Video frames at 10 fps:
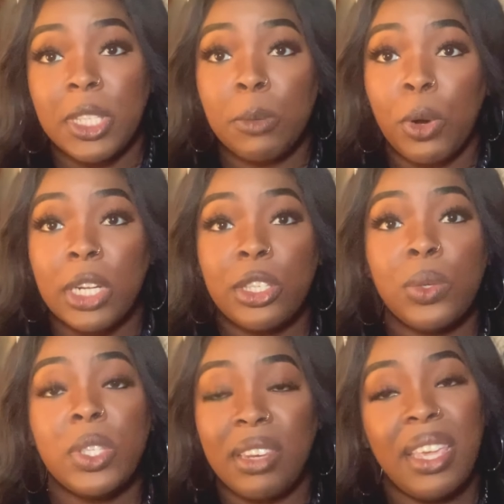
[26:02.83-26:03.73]
into part
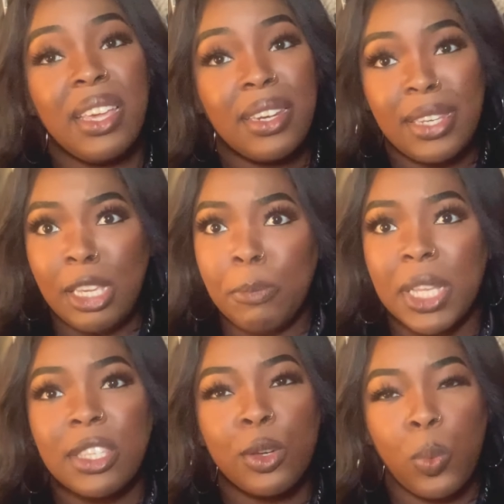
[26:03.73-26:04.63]
two to dig deep
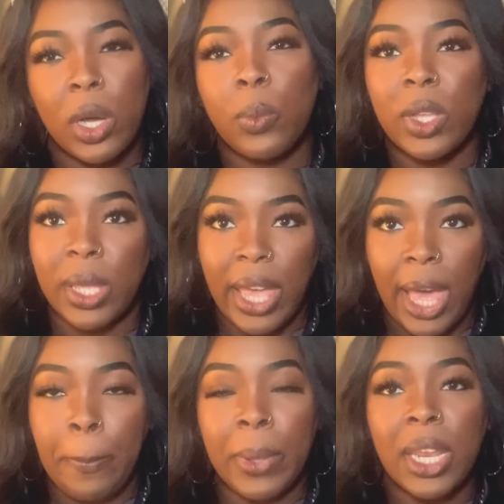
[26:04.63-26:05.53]
into what really
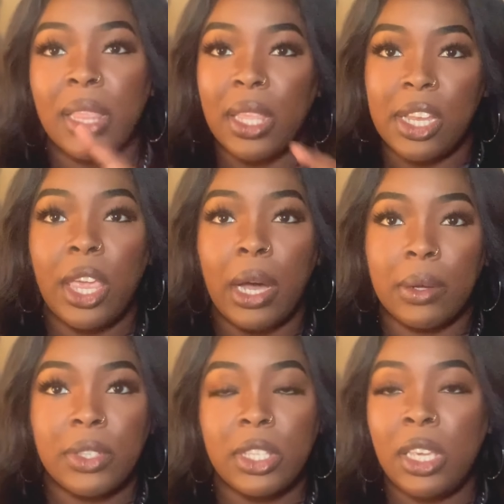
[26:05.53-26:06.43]
happened and let
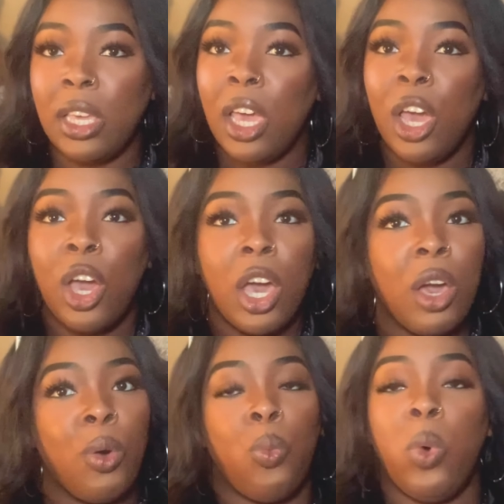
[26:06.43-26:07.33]
y'all see
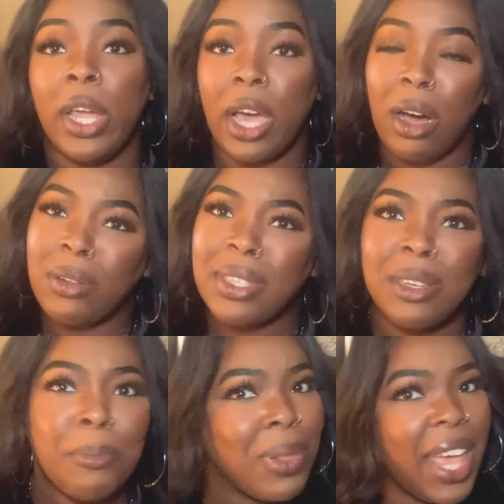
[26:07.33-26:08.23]
what all
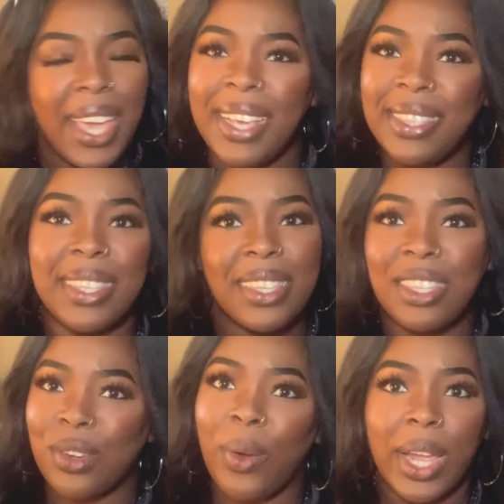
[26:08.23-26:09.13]
took place in
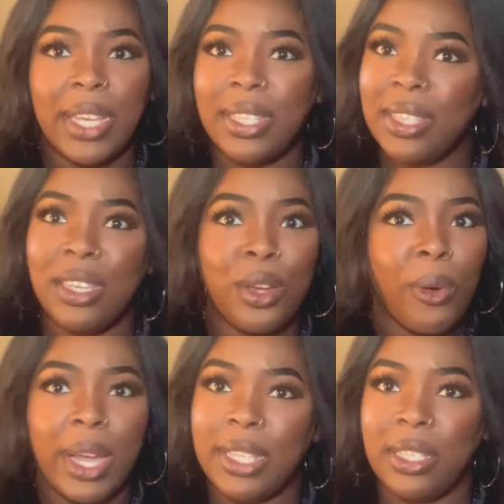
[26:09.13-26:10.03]
this crazy,
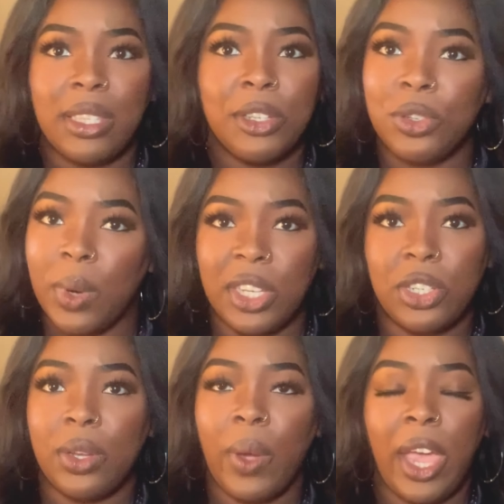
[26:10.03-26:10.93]
crazy
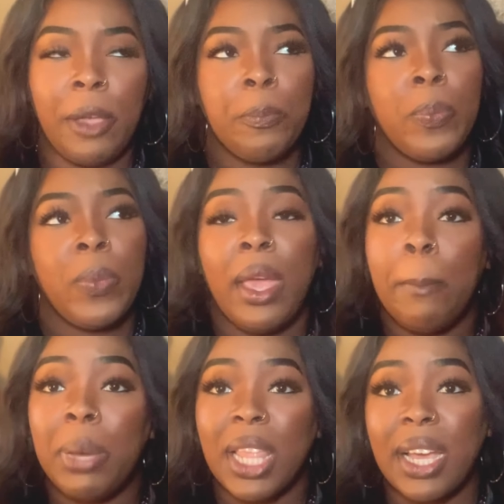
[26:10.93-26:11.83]
situation, okay?
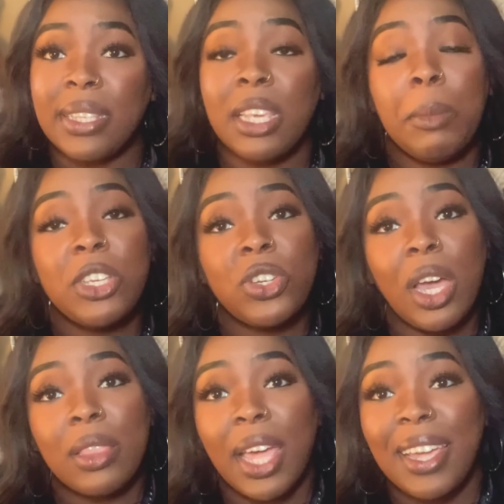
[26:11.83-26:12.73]
But like I said, make sure
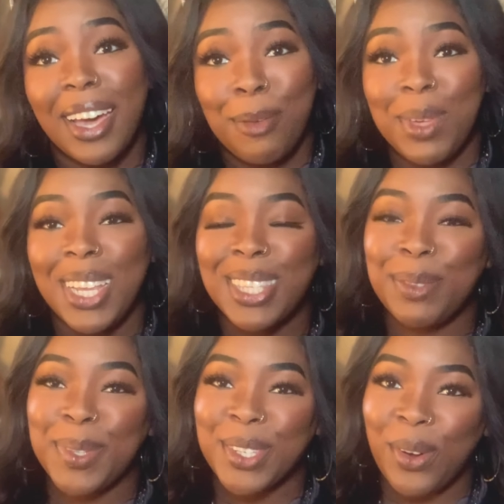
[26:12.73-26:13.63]
y'all like, comment, and
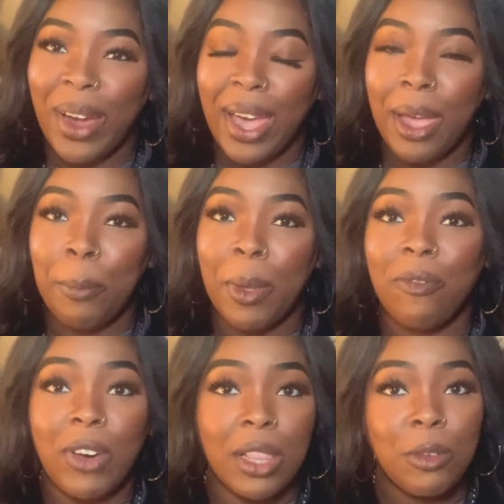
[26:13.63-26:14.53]
subscribe.
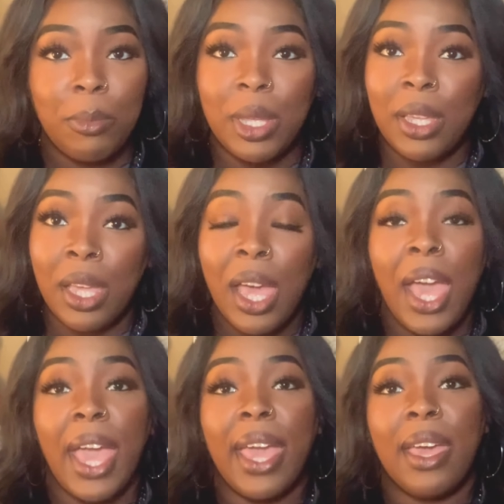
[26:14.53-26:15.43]
Follow me,
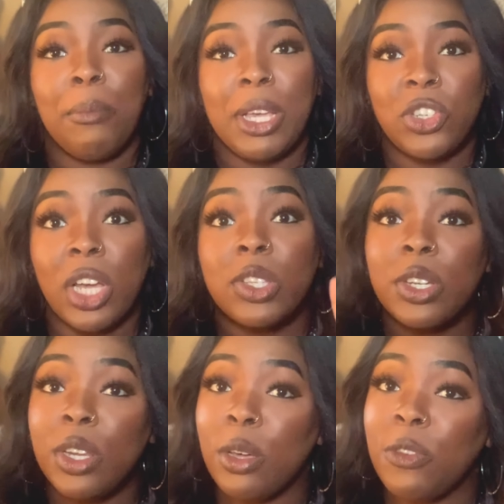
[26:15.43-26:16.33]
and make sure y'all
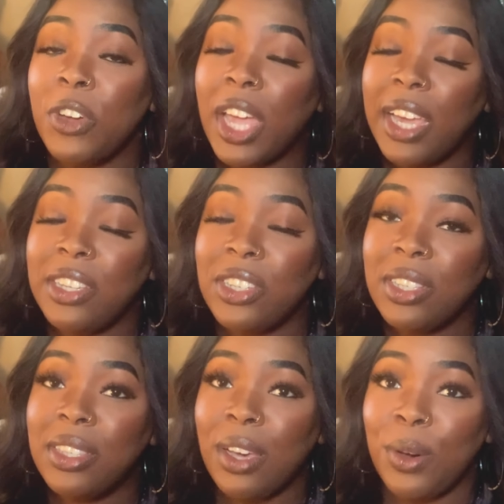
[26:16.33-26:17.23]
turn your
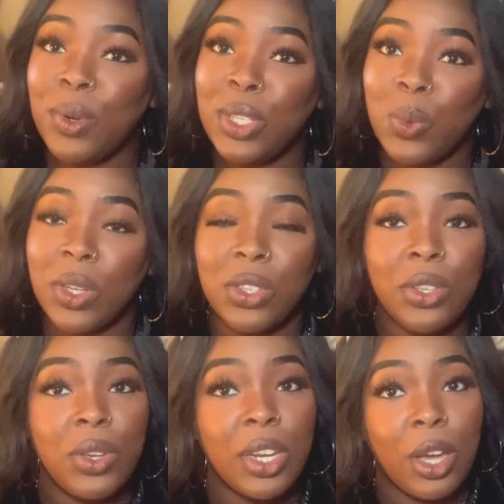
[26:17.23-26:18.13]
notifications on as well so
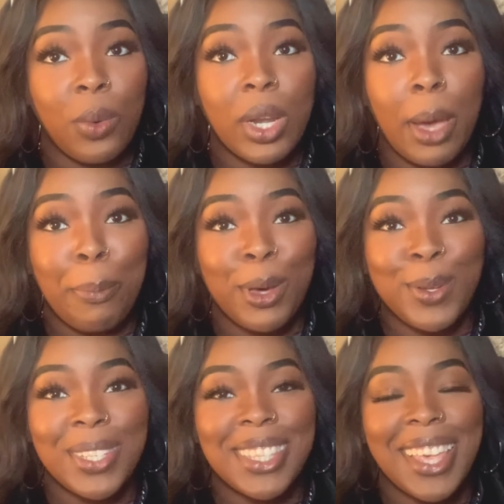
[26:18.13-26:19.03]
you can know when I
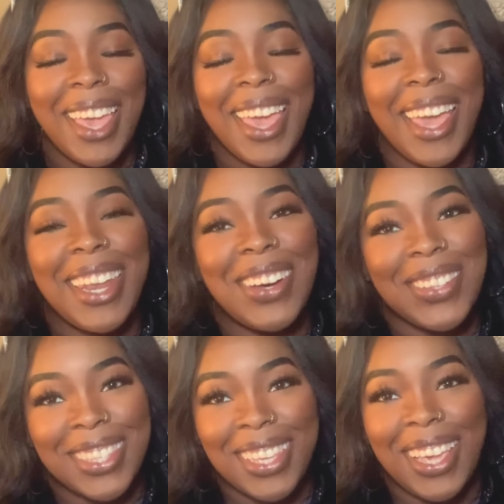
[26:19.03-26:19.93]
post. And
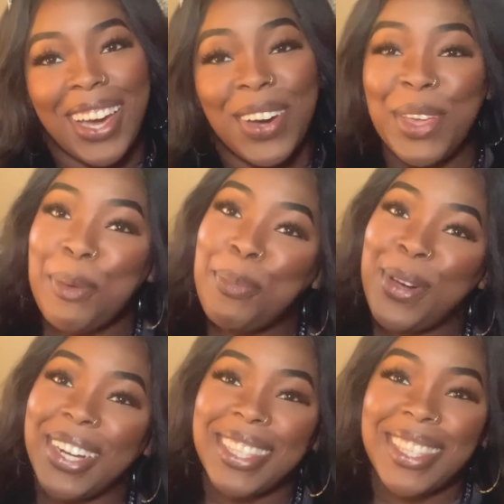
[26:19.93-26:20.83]
I'll see y'all in part